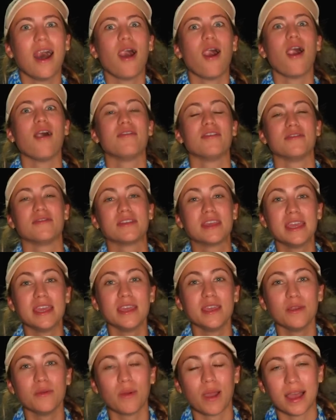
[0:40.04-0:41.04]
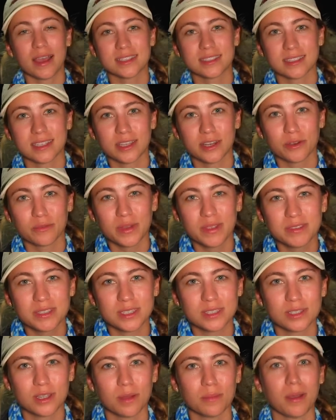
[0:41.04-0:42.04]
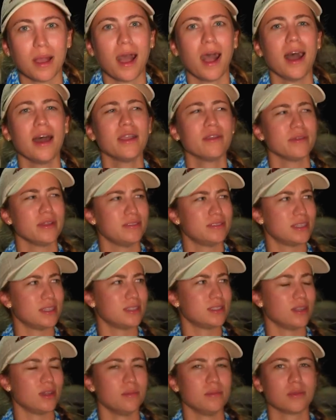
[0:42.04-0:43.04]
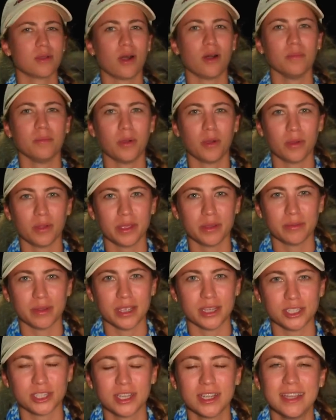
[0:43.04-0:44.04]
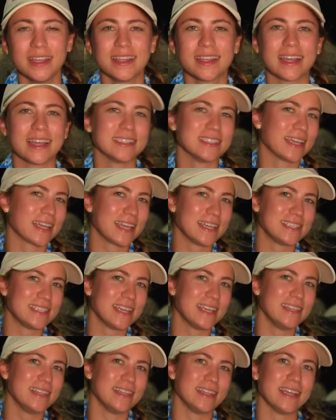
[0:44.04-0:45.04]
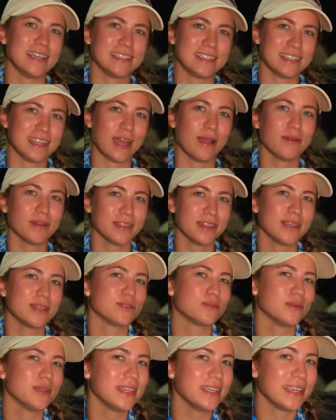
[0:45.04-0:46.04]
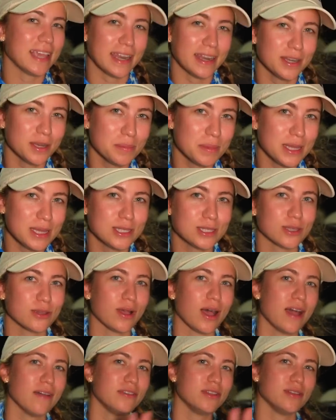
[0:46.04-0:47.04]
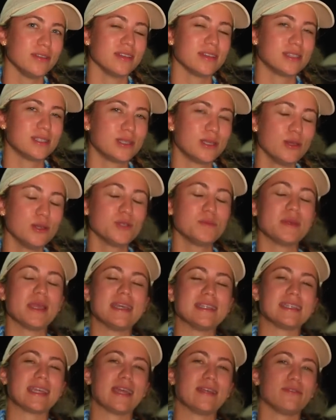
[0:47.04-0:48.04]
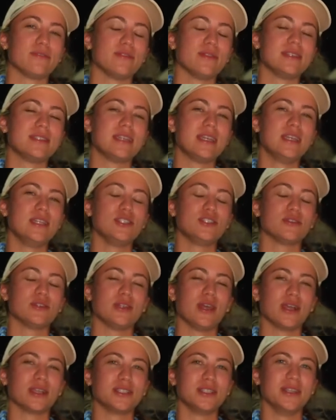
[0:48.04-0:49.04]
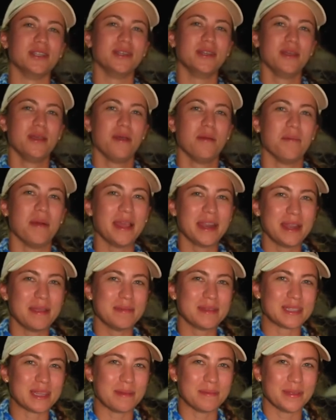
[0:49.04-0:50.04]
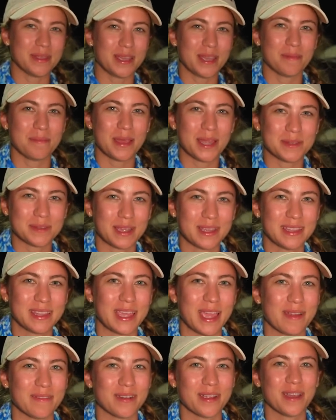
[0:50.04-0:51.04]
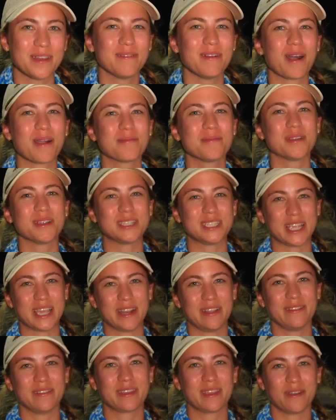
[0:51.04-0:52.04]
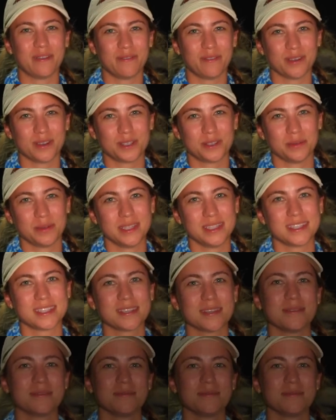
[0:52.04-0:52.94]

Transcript: off of Key West in a reef system, at a reef system called Pulley Ridge. Guys, like I said, the 19 hour thing is really getting to me, so you'll have to excuse me as I get through this introduction. My name is Emily, and man is behind the camera, and welcome to our channel, Gale Force Twins.